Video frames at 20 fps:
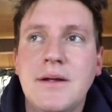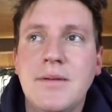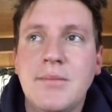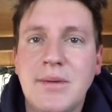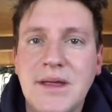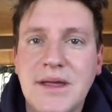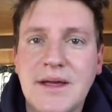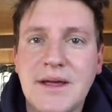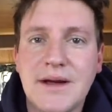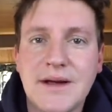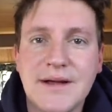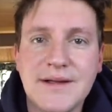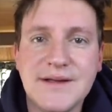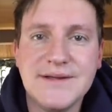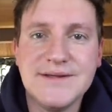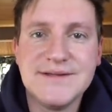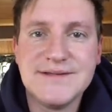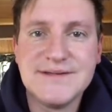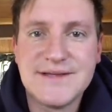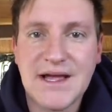
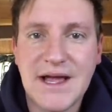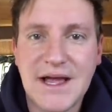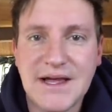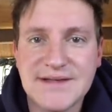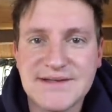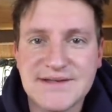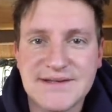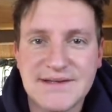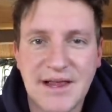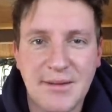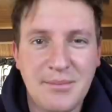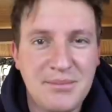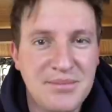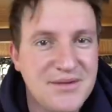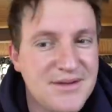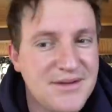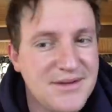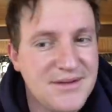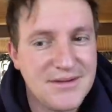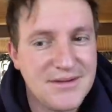because I slept.